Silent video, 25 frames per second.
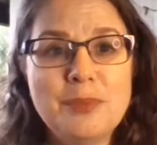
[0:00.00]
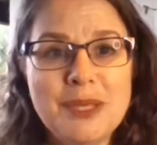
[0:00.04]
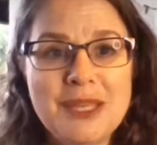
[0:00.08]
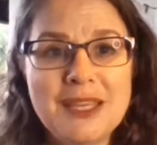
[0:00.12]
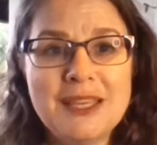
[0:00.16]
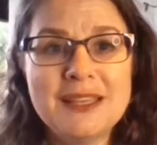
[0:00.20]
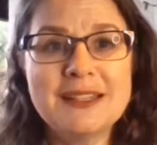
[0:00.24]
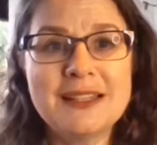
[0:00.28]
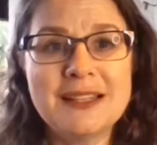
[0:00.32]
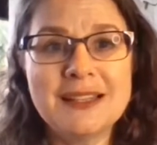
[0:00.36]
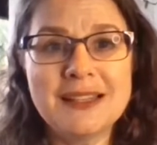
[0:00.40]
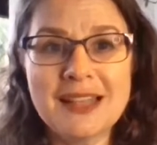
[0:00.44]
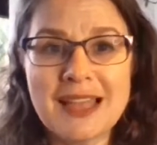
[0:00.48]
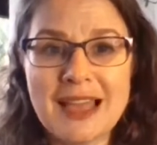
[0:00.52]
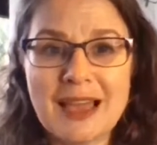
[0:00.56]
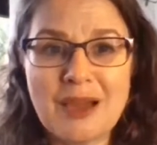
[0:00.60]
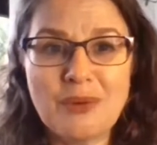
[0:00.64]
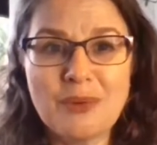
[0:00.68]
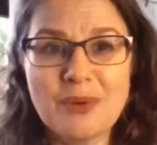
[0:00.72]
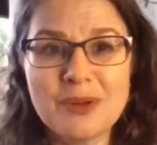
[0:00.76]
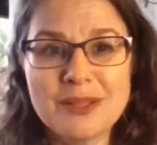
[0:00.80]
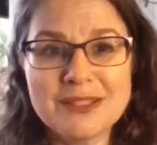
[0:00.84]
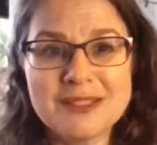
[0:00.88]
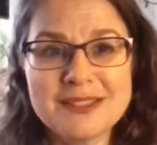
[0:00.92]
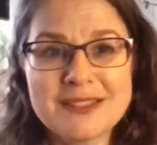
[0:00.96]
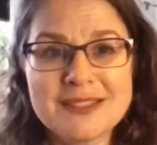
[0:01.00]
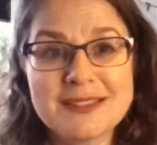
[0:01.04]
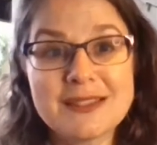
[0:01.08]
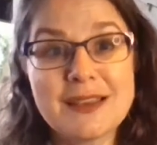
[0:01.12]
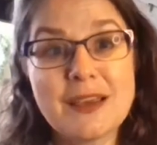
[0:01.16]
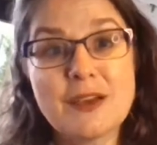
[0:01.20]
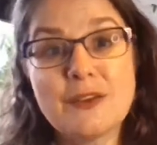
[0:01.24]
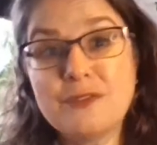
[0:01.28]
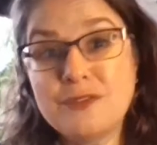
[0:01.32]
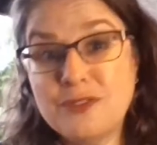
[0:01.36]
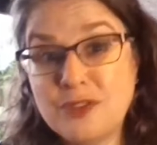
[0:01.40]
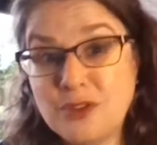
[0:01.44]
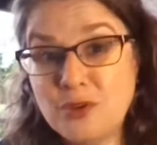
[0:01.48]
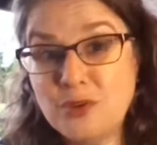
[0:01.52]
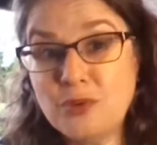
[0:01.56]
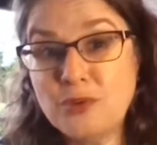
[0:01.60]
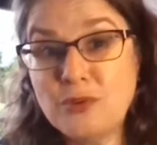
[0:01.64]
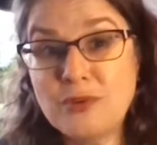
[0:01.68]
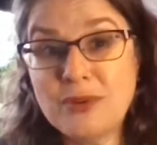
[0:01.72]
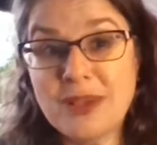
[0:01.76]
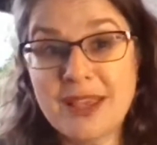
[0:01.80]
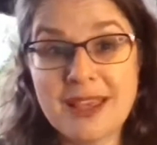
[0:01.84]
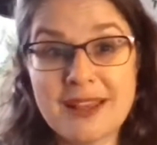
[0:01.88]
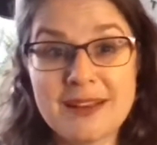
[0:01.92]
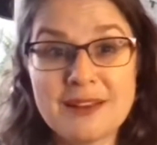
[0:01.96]
be an allowance of
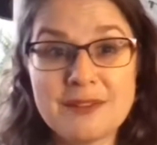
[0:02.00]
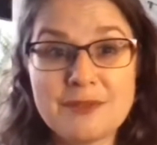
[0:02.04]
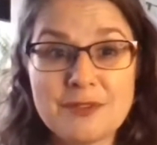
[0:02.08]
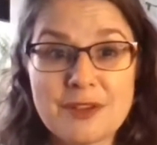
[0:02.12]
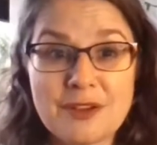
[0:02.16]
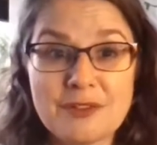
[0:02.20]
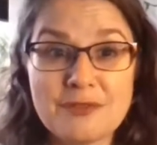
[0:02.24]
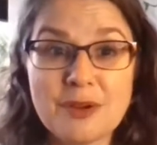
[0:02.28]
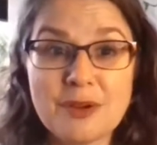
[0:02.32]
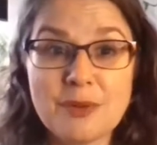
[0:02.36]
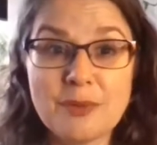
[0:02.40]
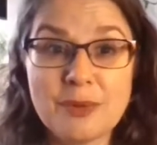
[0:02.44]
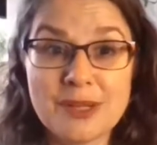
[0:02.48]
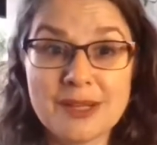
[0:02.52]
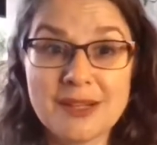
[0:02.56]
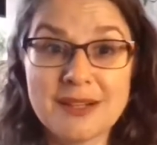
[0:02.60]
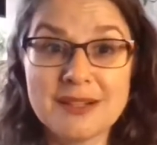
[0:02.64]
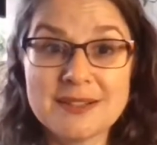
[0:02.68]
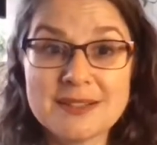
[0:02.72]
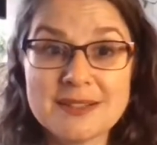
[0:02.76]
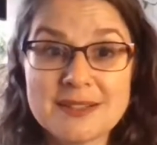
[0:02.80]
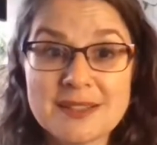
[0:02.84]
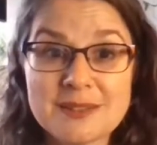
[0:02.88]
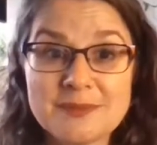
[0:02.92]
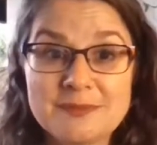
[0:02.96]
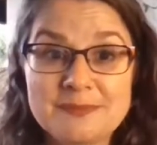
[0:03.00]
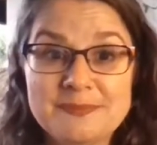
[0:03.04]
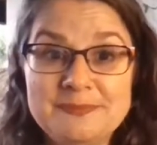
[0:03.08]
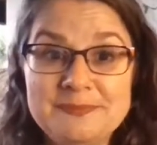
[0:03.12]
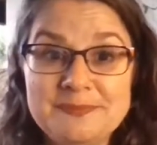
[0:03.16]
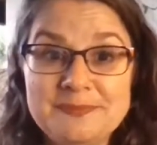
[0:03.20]
you and of everyone else.